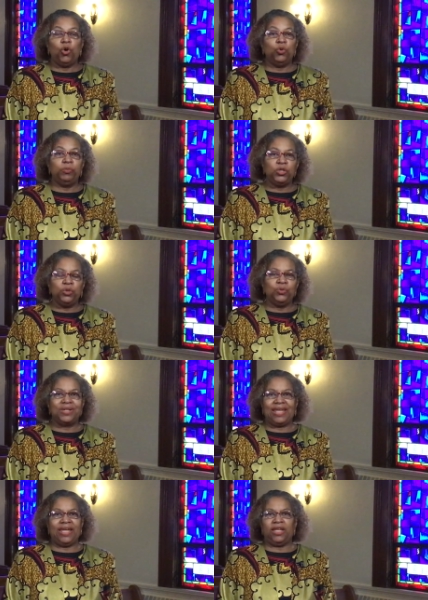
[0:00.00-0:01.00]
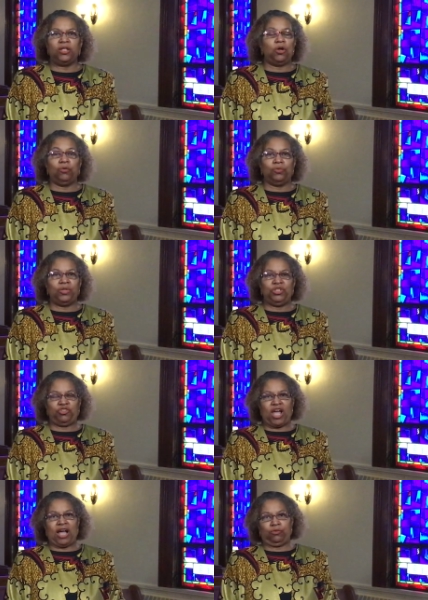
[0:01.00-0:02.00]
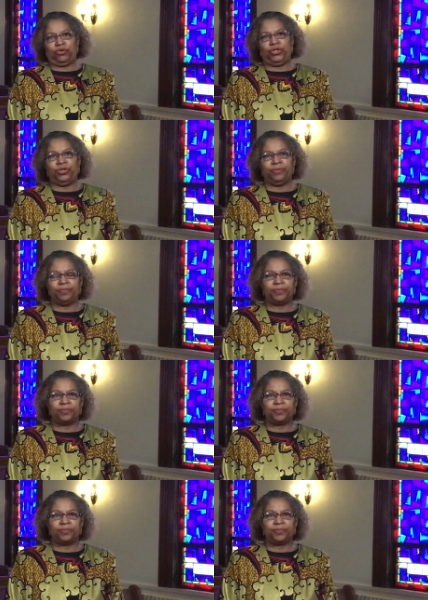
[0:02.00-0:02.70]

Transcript: whom you can reach out to.